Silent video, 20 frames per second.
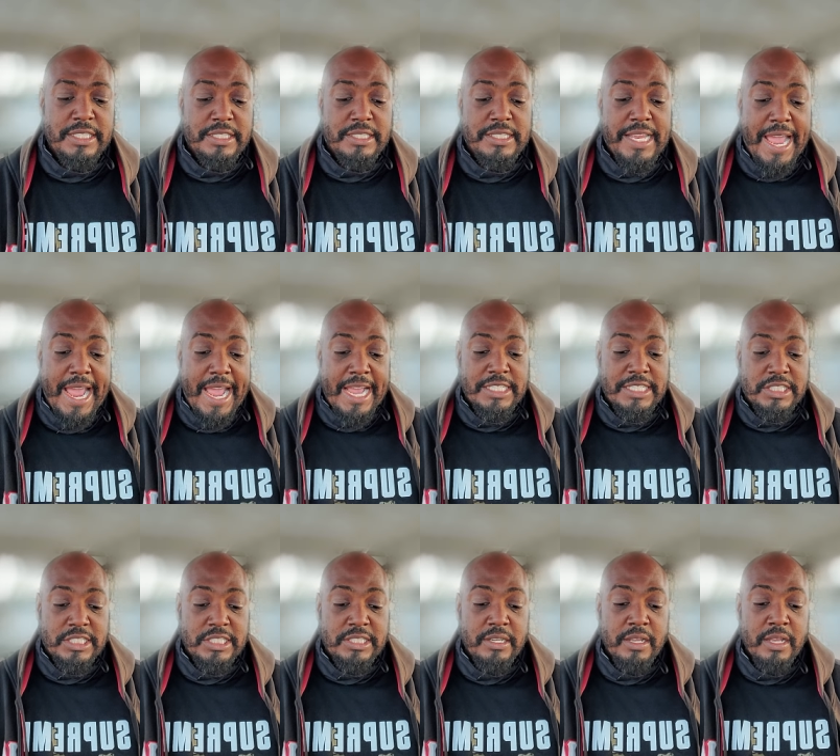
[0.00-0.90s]
the
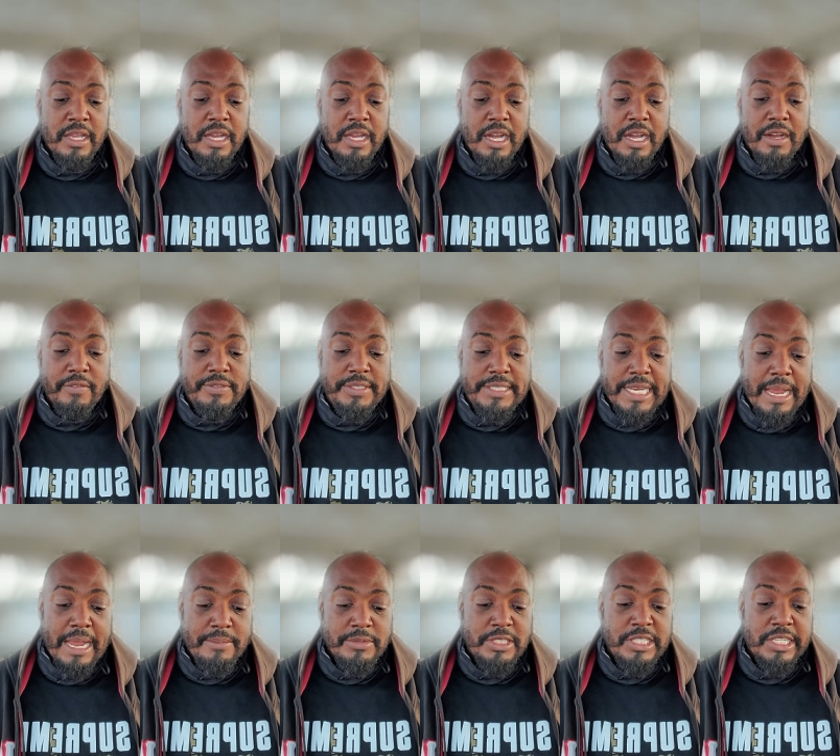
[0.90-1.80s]
action of
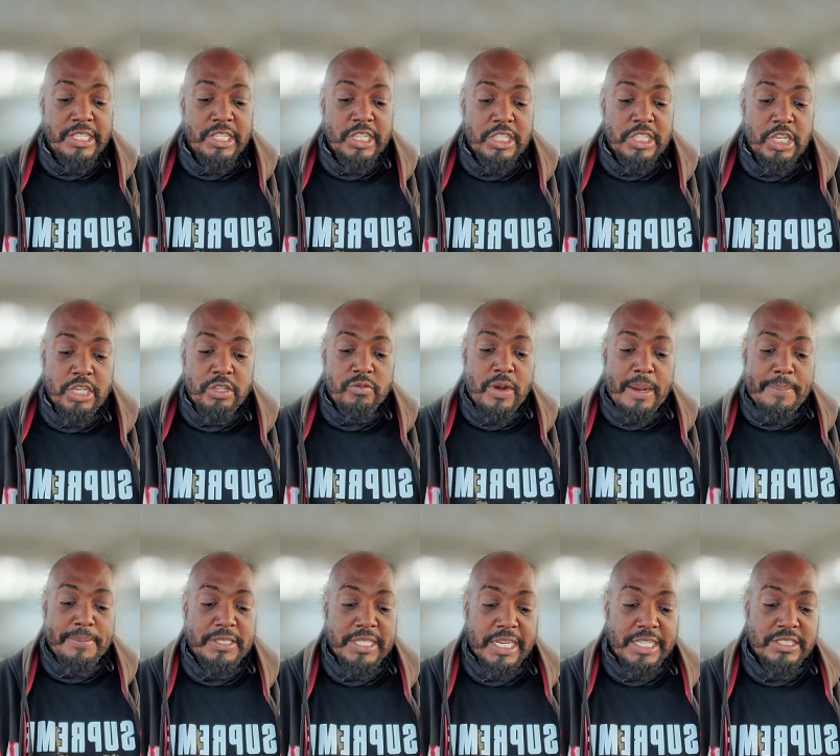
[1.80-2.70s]
damaging the good
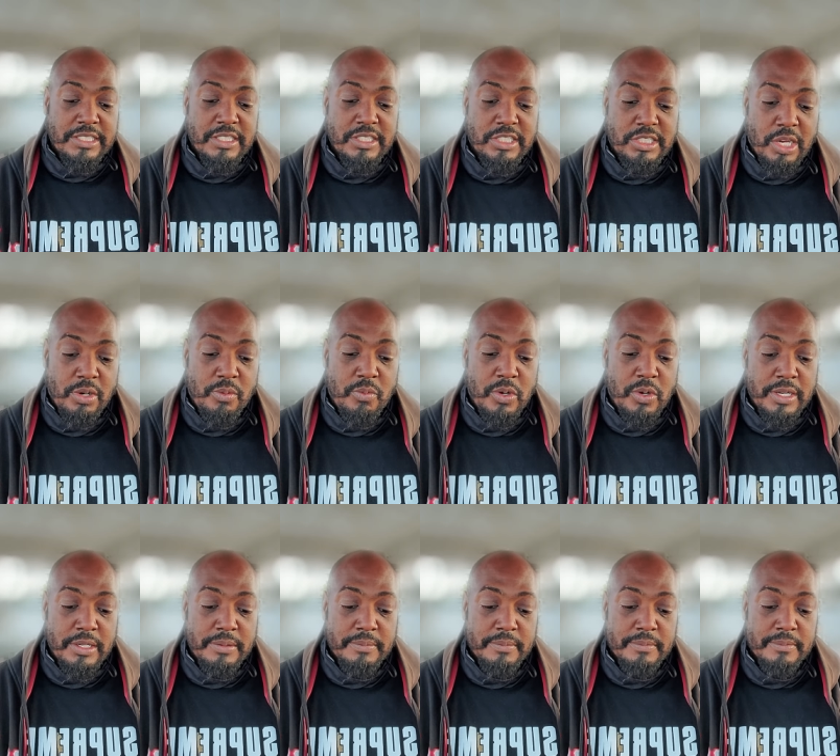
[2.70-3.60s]
reputation of
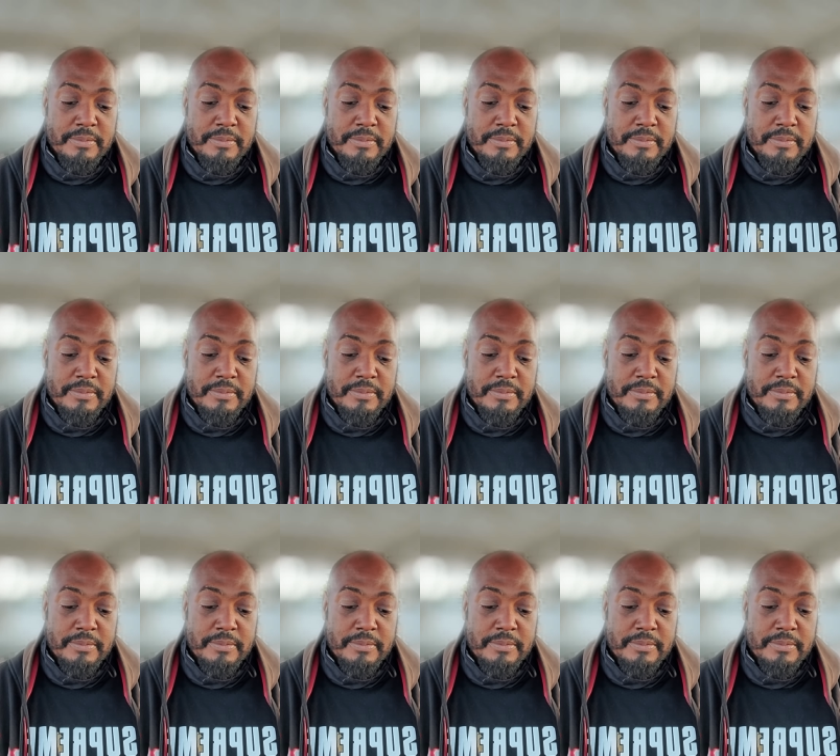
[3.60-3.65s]
someone